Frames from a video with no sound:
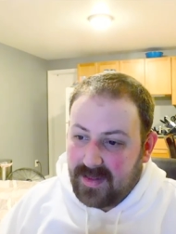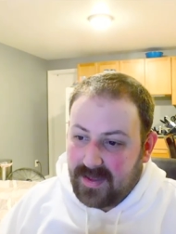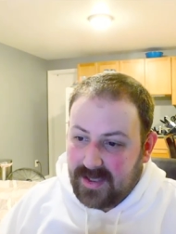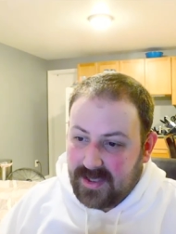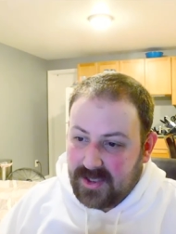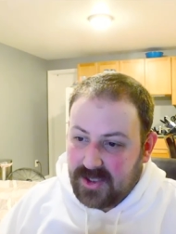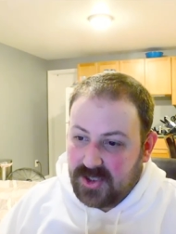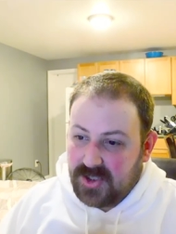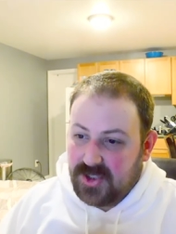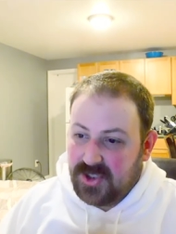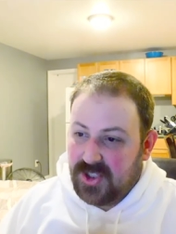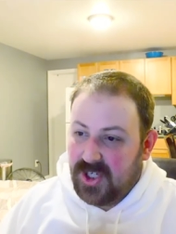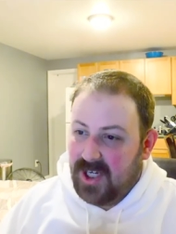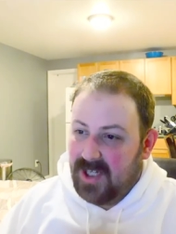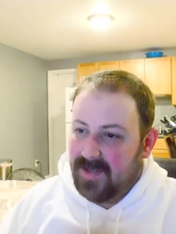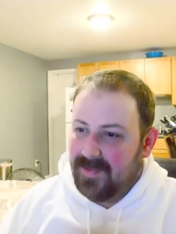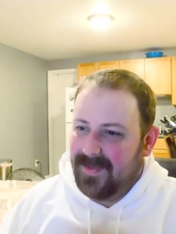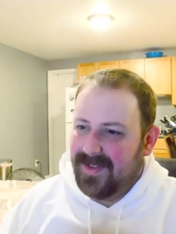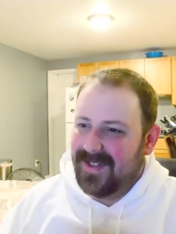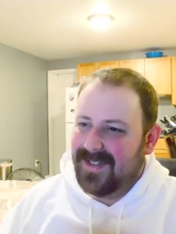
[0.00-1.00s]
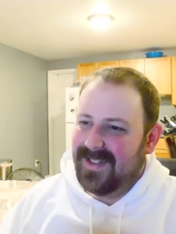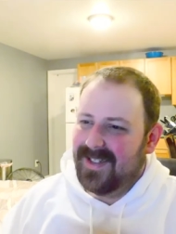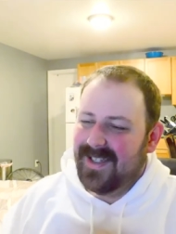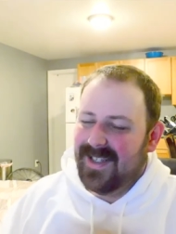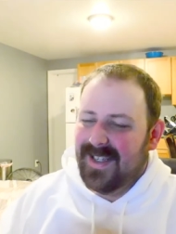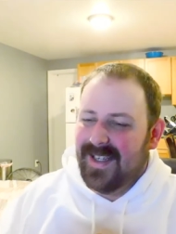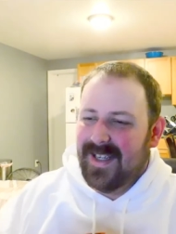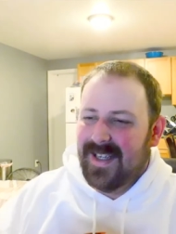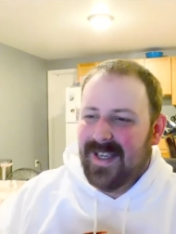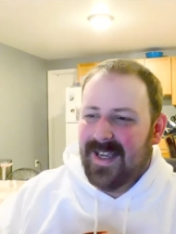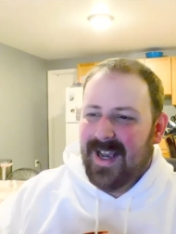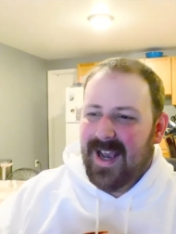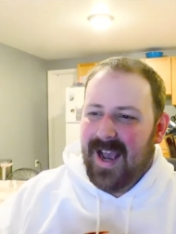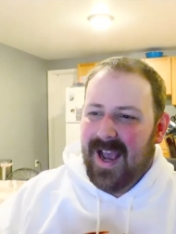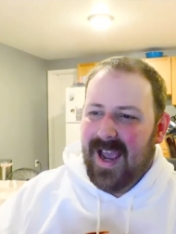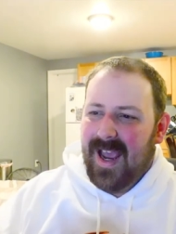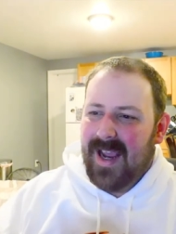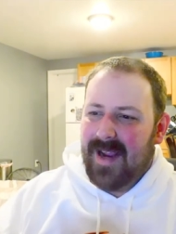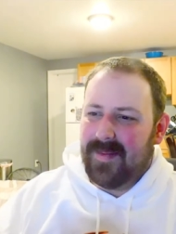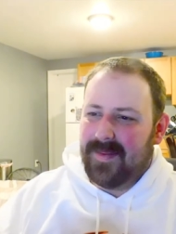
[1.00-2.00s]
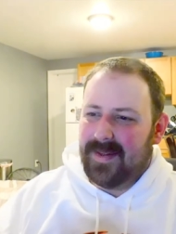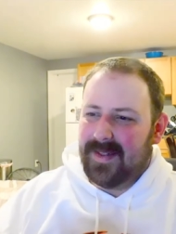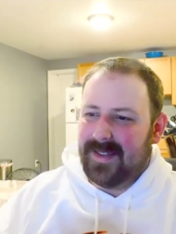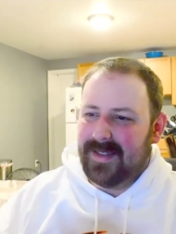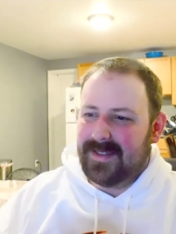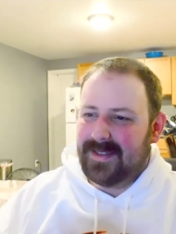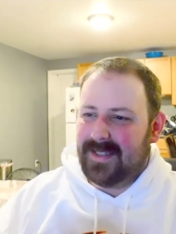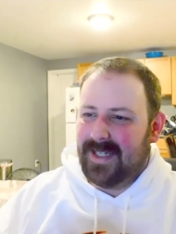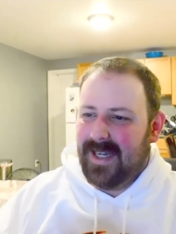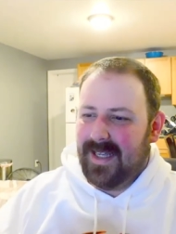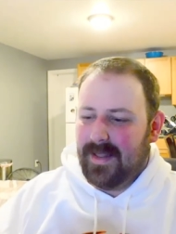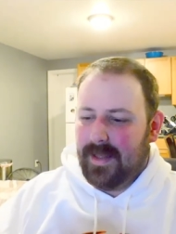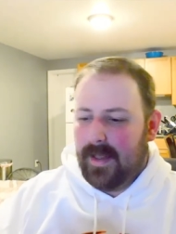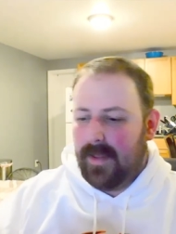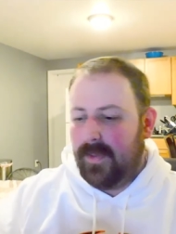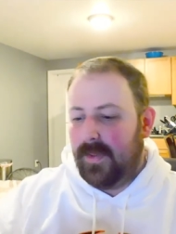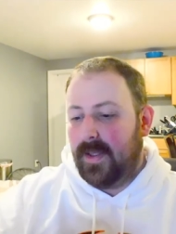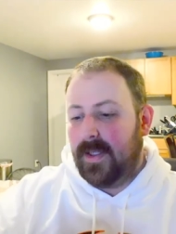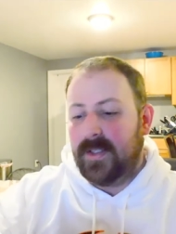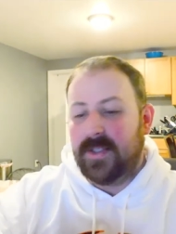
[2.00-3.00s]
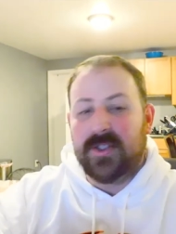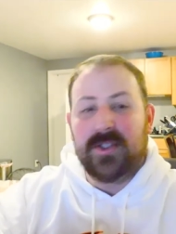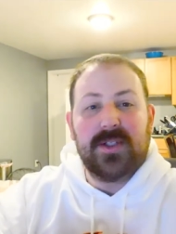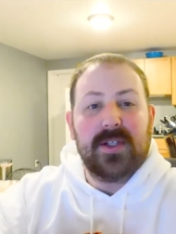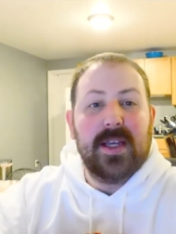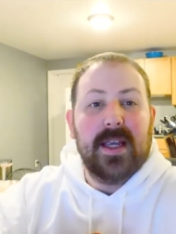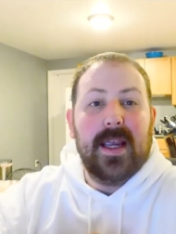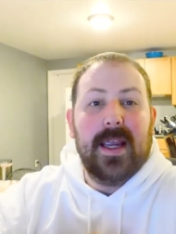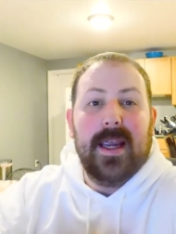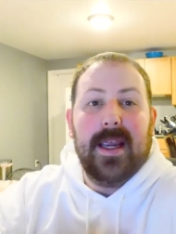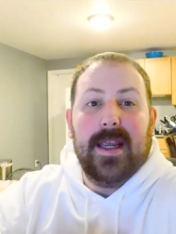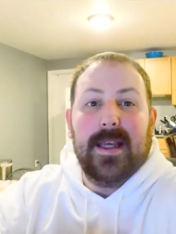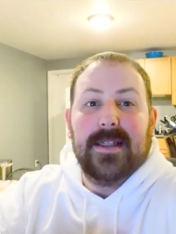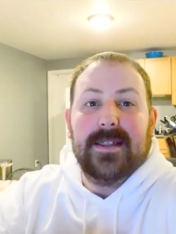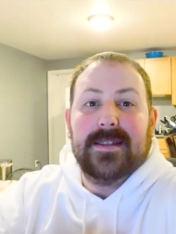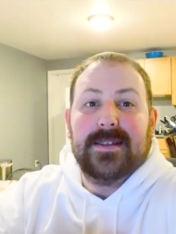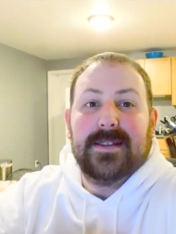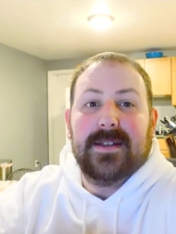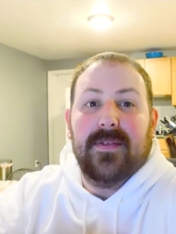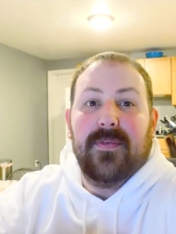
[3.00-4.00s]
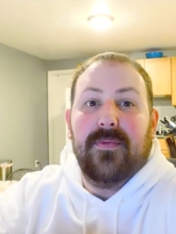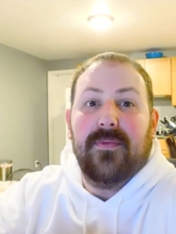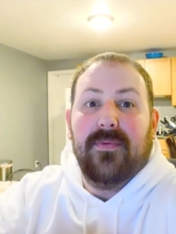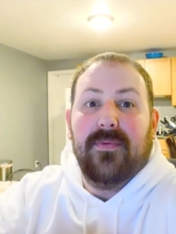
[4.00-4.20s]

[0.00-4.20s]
ladies and gentlemen, I am gonna say that this is